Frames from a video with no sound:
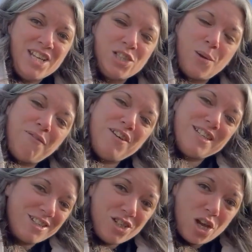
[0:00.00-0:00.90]
So if it
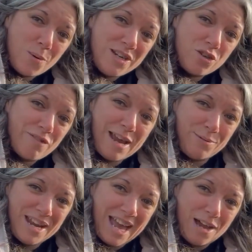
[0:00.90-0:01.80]
doesn't go in the
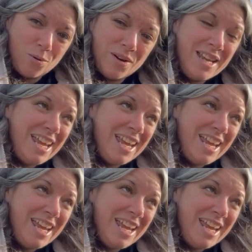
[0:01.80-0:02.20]
ground now,